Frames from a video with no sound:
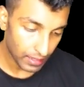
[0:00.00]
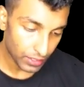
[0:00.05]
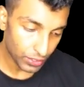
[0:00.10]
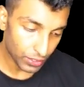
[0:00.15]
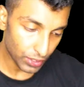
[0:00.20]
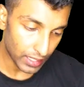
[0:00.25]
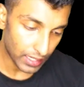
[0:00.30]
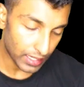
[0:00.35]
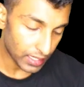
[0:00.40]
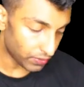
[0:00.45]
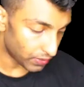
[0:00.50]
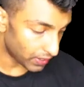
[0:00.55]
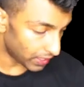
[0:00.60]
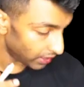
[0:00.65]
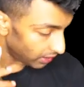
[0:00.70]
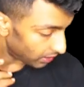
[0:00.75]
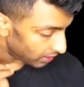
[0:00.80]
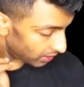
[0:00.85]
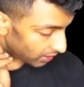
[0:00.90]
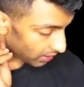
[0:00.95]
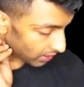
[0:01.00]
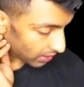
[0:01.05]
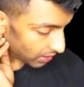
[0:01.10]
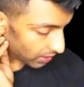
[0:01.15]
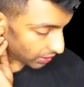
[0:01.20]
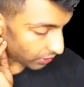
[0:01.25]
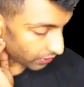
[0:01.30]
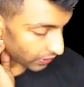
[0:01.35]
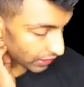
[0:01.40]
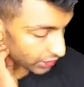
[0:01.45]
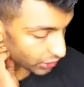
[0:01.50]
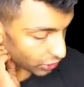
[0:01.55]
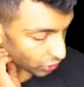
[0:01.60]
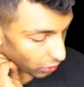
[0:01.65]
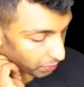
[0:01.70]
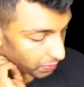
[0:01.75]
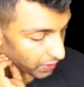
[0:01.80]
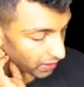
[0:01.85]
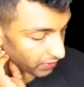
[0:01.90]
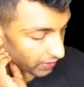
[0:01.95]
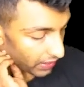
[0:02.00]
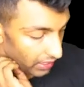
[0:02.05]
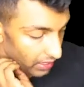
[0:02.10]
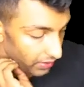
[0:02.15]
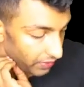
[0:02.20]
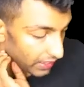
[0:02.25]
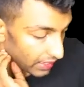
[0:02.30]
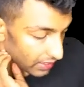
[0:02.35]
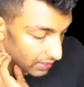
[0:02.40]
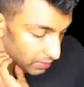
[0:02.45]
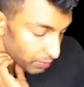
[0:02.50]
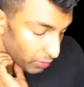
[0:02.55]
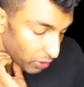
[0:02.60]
So that is why you will stop giving dividends,